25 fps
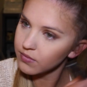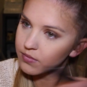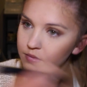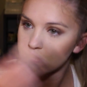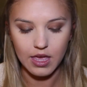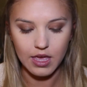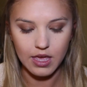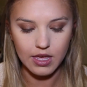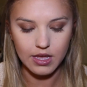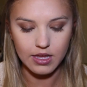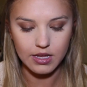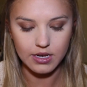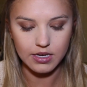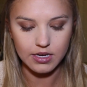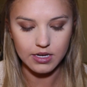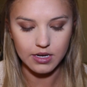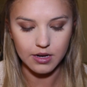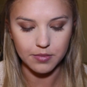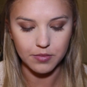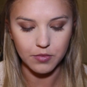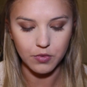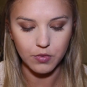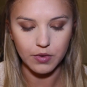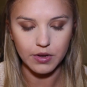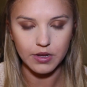And
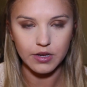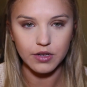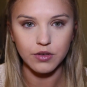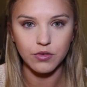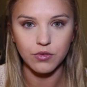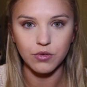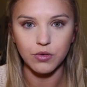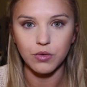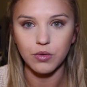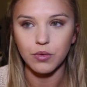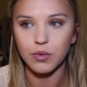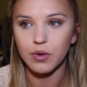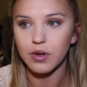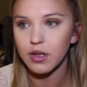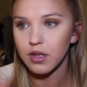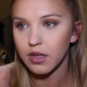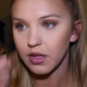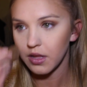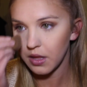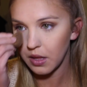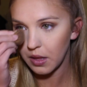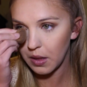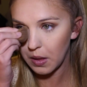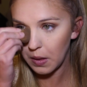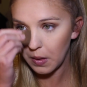I'm going to
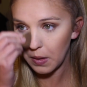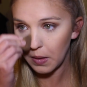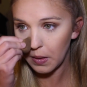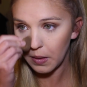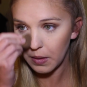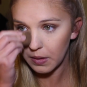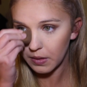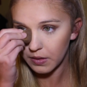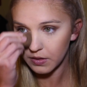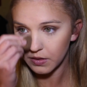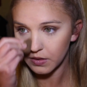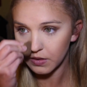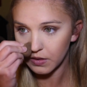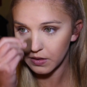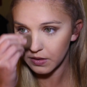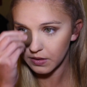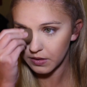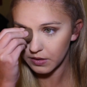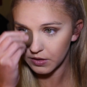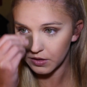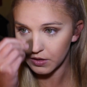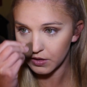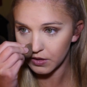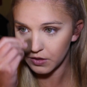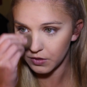
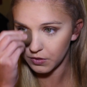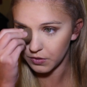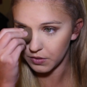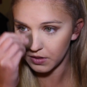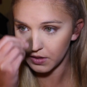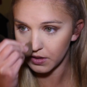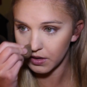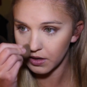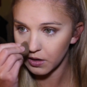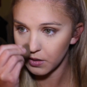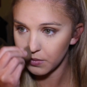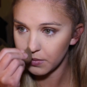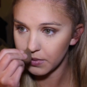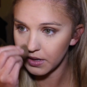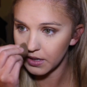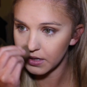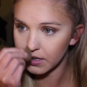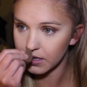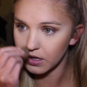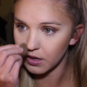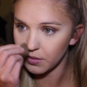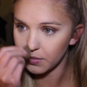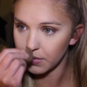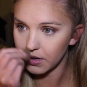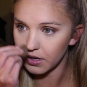just do a little bit
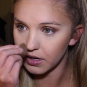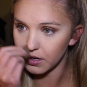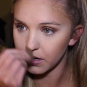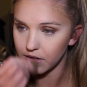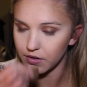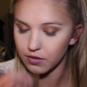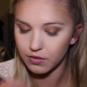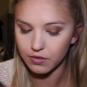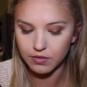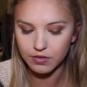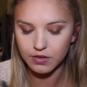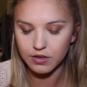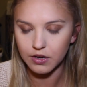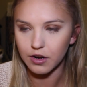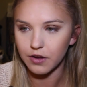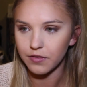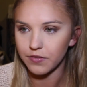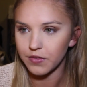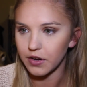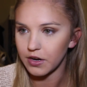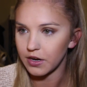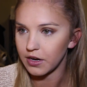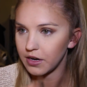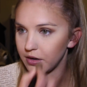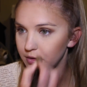down my nose, not
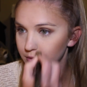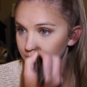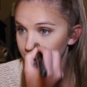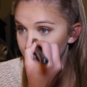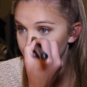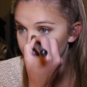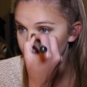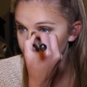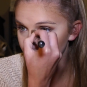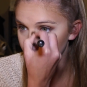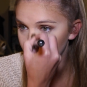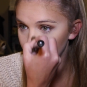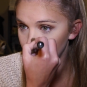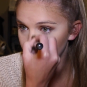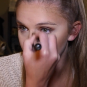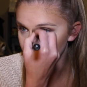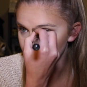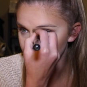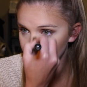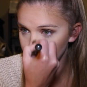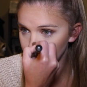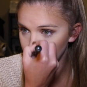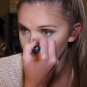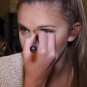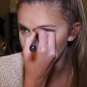really
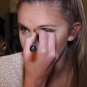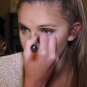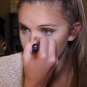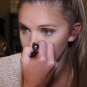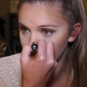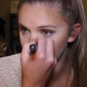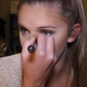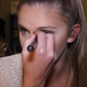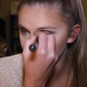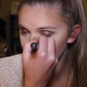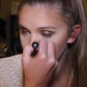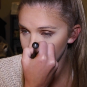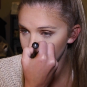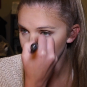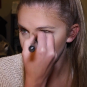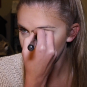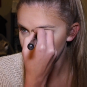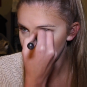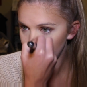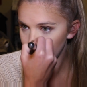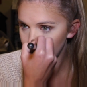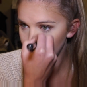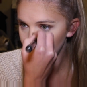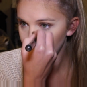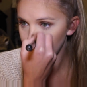contouring,
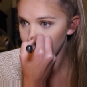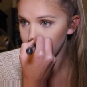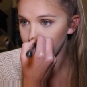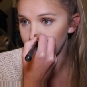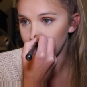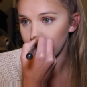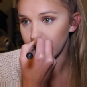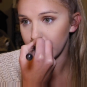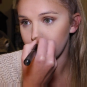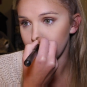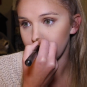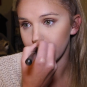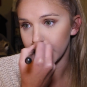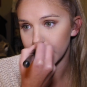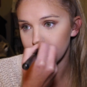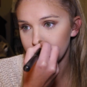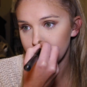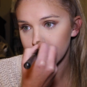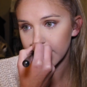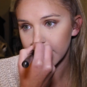but